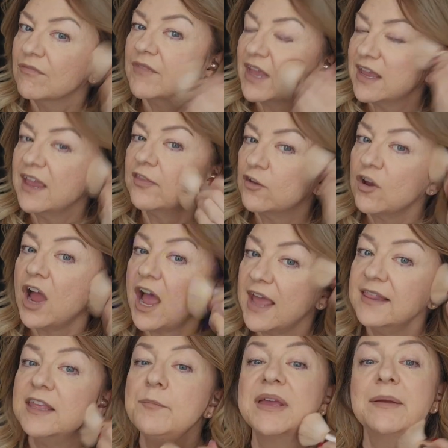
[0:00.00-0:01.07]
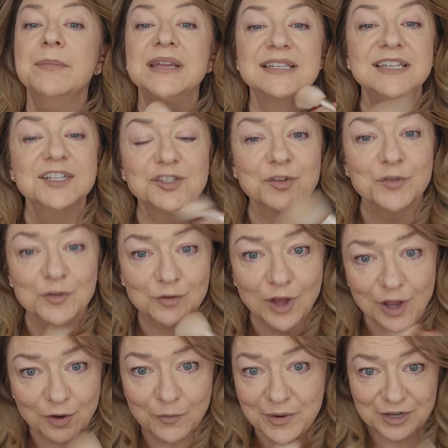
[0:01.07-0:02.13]
Again, they're highly pigmented, so they're
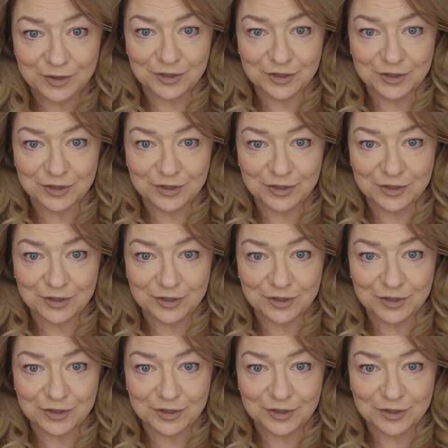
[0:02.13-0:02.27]
not going to